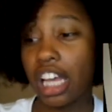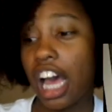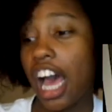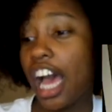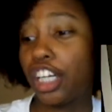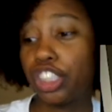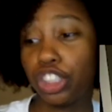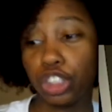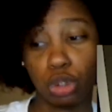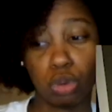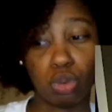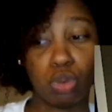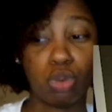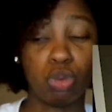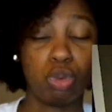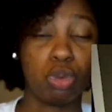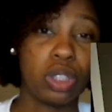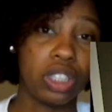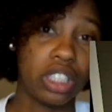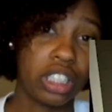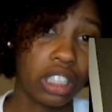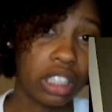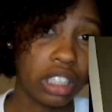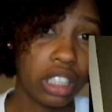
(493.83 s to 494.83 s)
I just
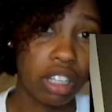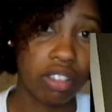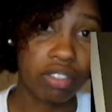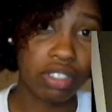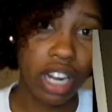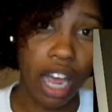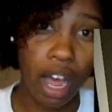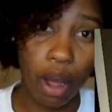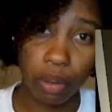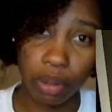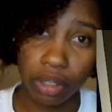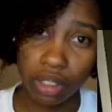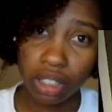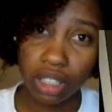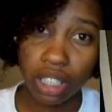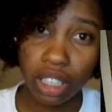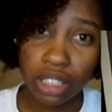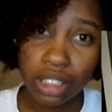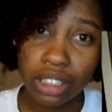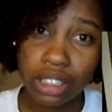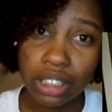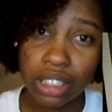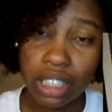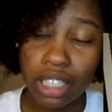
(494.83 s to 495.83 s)
really loved how it
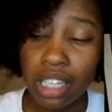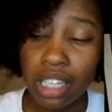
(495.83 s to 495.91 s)
looked.